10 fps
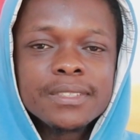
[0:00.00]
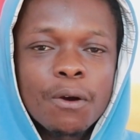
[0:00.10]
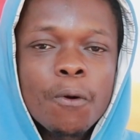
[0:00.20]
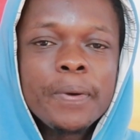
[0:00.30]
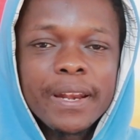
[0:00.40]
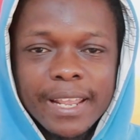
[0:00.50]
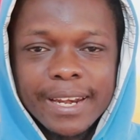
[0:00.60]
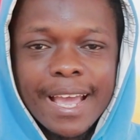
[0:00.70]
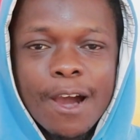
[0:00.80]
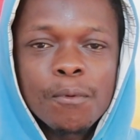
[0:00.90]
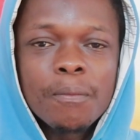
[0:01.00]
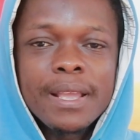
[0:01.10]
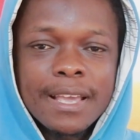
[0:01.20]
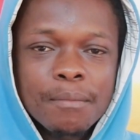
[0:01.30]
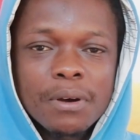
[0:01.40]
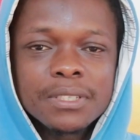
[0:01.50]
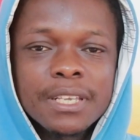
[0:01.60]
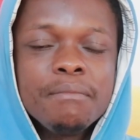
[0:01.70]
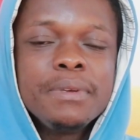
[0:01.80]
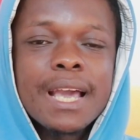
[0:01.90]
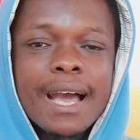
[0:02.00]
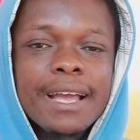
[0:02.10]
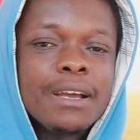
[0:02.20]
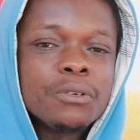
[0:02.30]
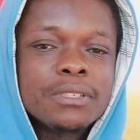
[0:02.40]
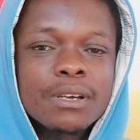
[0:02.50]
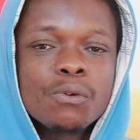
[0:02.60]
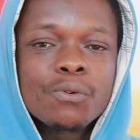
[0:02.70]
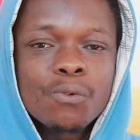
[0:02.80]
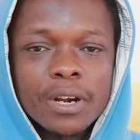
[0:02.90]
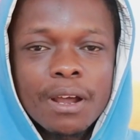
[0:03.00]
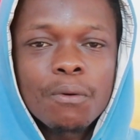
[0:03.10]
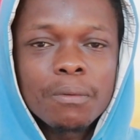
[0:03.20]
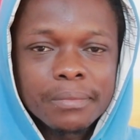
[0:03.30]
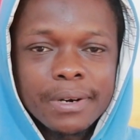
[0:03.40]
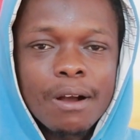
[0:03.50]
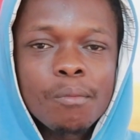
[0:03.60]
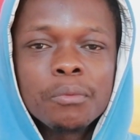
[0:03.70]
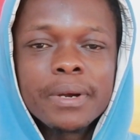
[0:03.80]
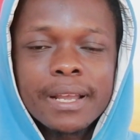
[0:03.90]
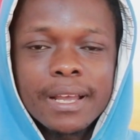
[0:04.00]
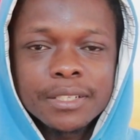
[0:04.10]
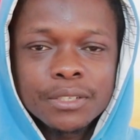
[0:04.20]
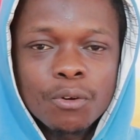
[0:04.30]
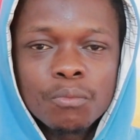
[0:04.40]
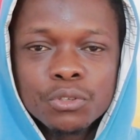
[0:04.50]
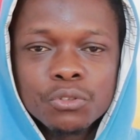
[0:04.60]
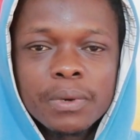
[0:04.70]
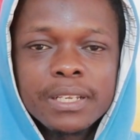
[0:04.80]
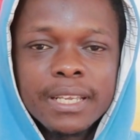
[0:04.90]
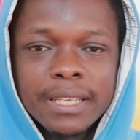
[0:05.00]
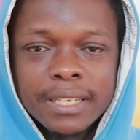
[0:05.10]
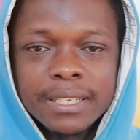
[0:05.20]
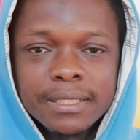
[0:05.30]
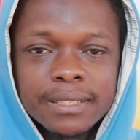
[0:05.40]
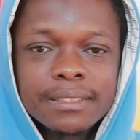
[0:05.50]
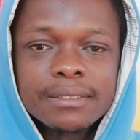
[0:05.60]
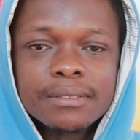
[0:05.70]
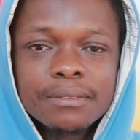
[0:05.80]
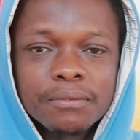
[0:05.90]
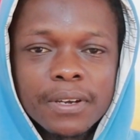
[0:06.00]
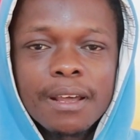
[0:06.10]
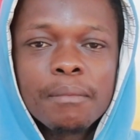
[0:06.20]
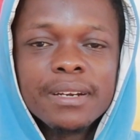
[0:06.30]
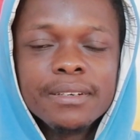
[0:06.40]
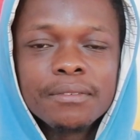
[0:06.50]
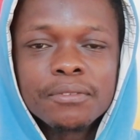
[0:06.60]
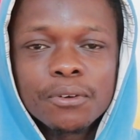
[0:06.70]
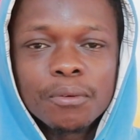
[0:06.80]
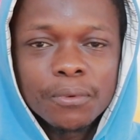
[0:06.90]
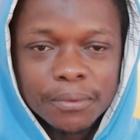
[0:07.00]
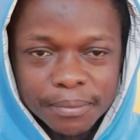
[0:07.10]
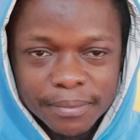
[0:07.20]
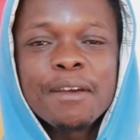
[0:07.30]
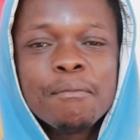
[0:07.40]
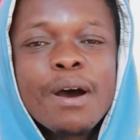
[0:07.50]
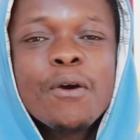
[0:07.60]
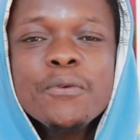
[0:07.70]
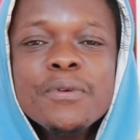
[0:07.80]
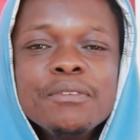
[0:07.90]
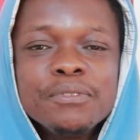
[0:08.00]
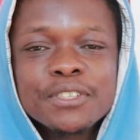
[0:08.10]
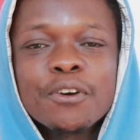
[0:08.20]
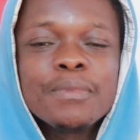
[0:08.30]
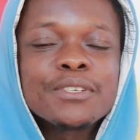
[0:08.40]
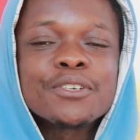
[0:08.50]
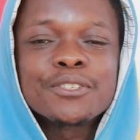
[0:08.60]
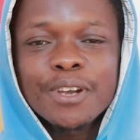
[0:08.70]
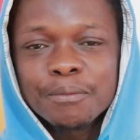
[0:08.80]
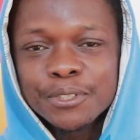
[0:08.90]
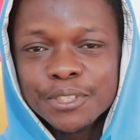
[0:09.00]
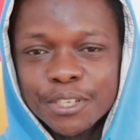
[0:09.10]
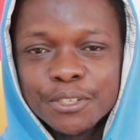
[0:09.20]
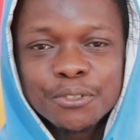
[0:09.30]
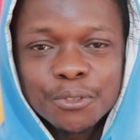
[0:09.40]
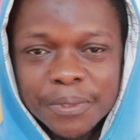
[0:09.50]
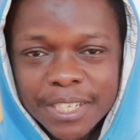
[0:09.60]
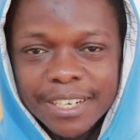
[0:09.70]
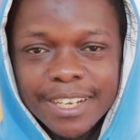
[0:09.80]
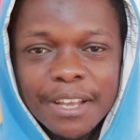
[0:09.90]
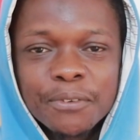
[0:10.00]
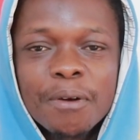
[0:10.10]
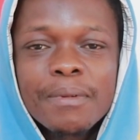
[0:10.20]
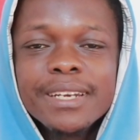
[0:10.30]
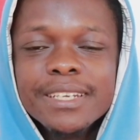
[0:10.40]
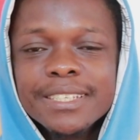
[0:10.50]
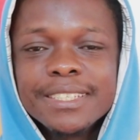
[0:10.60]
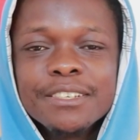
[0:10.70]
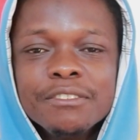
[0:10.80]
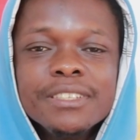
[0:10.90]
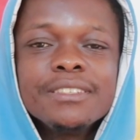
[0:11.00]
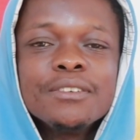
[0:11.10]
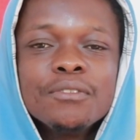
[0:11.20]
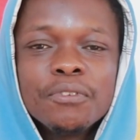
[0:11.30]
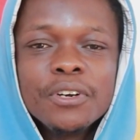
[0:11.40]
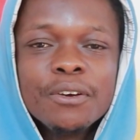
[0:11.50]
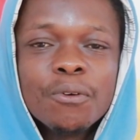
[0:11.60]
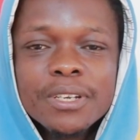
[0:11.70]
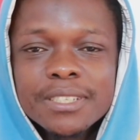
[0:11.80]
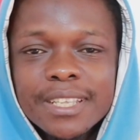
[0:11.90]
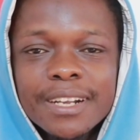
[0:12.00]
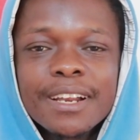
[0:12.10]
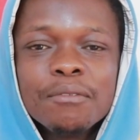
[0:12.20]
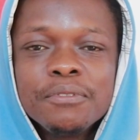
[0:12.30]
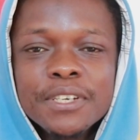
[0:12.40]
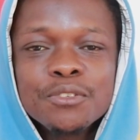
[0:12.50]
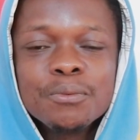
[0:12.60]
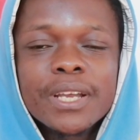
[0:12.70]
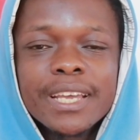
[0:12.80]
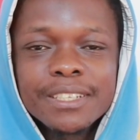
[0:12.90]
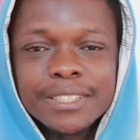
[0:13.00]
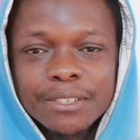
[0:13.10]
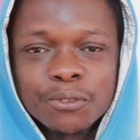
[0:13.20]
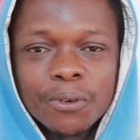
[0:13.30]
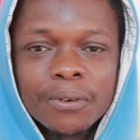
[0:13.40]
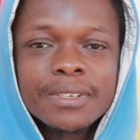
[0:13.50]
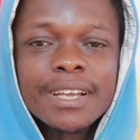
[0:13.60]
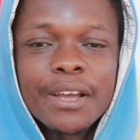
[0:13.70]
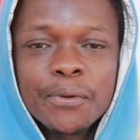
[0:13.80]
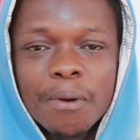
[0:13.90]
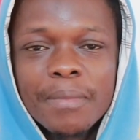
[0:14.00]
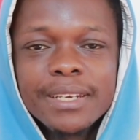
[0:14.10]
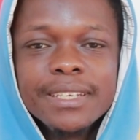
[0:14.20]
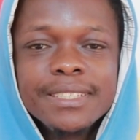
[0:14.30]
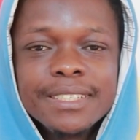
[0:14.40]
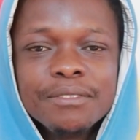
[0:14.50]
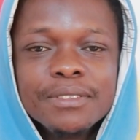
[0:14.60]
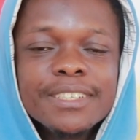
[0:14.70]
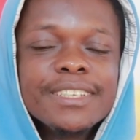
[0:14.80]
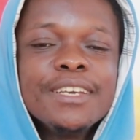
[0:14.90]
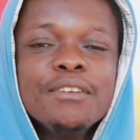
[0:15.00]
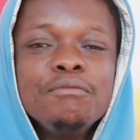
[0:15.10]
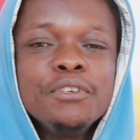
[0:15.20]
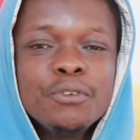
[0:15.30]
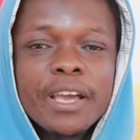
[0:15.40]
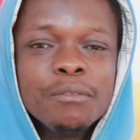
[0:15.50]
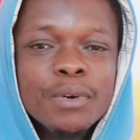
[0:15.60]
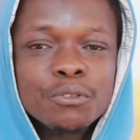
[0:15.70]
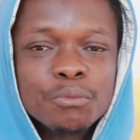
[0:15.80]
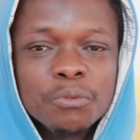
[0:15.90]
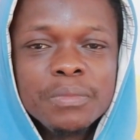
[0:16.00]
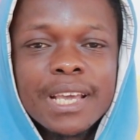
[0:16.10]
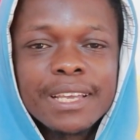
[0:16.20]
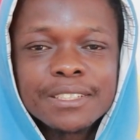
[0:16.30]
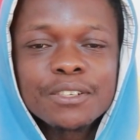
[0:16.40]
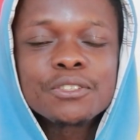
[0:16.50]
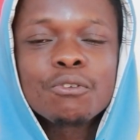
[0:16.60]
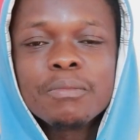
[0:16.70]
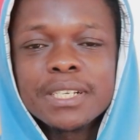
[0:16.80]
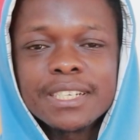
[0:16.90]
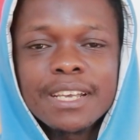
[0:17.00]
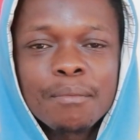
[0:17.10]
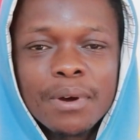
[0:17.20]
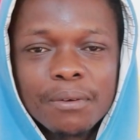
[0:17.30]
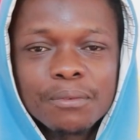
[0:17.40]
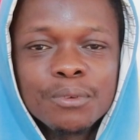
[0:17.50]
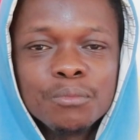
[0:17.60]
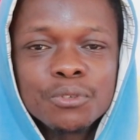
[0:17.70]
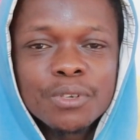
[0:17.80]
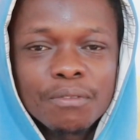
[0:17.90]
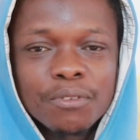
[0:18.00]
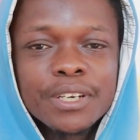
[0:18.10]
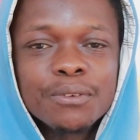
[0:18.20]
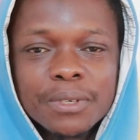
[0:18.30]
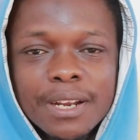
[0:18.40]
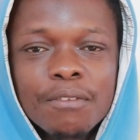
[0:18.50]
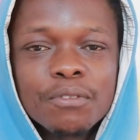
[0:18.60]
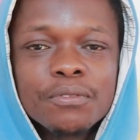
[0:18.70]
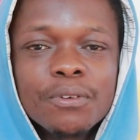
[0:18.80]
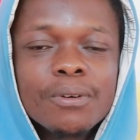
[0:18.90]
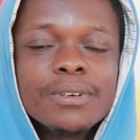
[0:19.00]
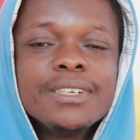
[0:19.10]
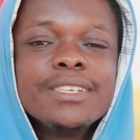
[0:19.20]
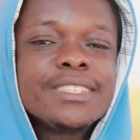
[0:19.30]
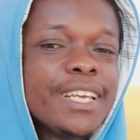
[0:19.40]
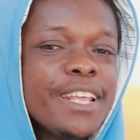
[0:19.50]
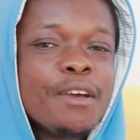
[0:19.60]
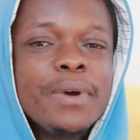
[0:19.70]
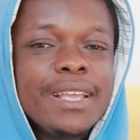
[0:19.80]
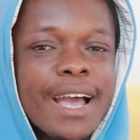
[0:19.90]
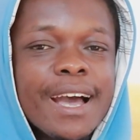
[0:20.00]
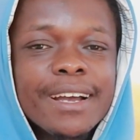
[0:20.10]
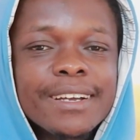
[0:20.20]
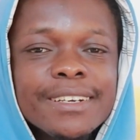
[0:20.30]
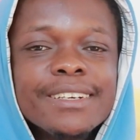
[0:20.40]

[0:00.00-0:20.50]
sa open enda o mo be yama se bia e wo se won kwa na won bra o mo be ka akere o mo djuma de ye neat fanama ne na from e ma o wi mfi se o be subscribe to your YouTube channel Adwomande TV follow won Instagram Facebook and TikTok Adwomande TV video e de betu me bia ye so se o be share ma o busu anfo ne won dan fofo se ne e be ya